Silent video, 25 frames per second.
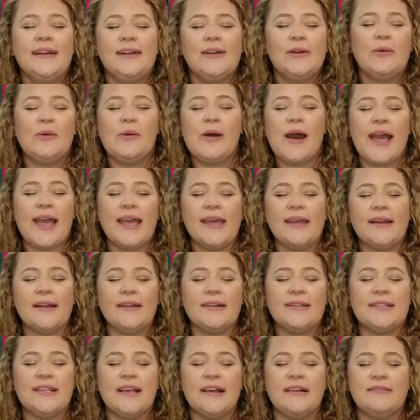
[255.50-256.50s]
quiet
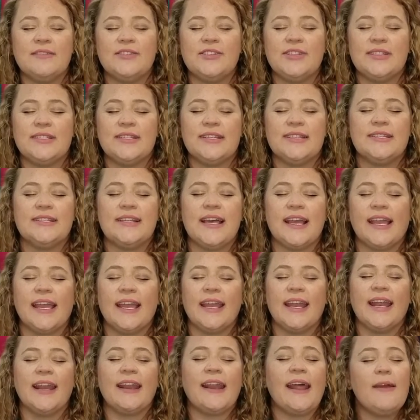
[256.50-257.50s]
ourselves just a
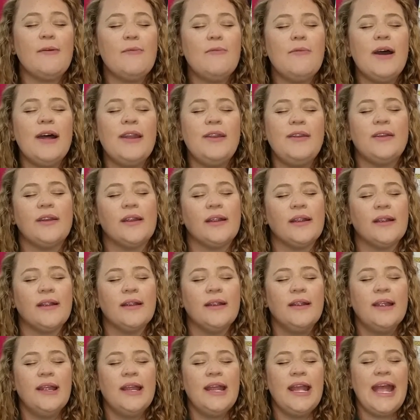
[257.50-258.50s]
second, and I
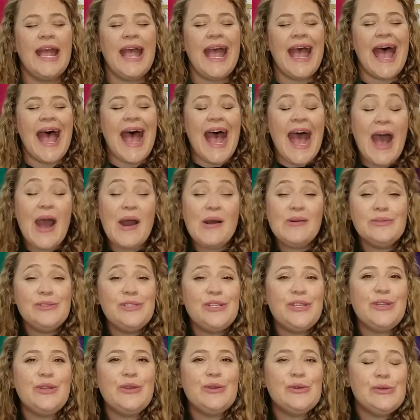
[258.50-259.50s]
wonder, how
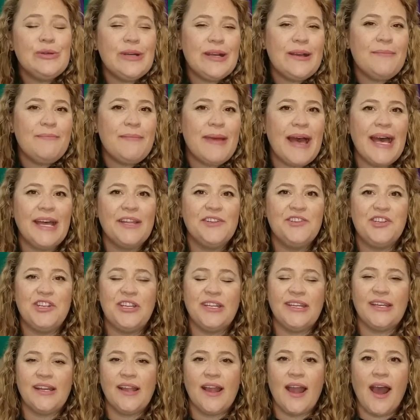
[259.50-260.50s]
do you
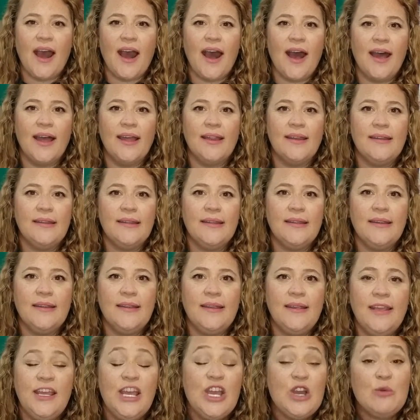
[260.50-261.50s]
imagine God?
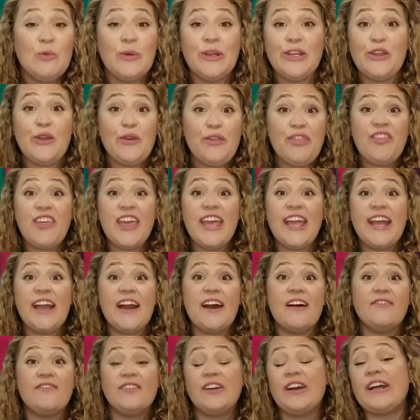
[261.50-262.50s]
When you
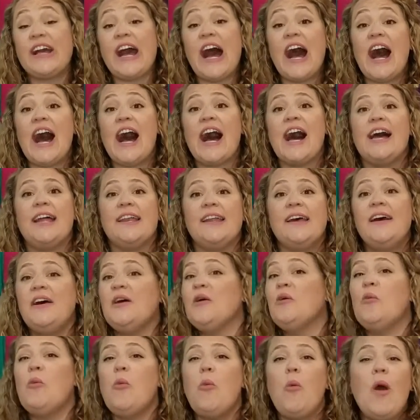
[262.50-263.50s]
think of God,
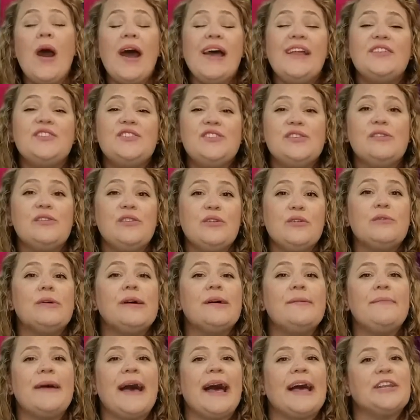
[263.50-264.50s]
what do you
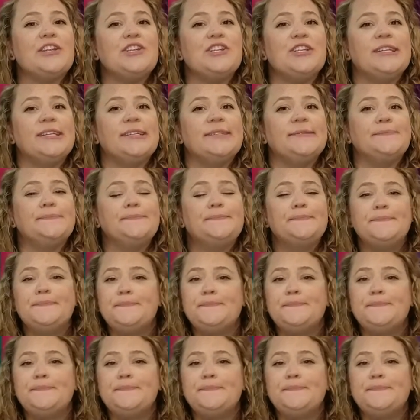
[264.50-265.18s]
imagine?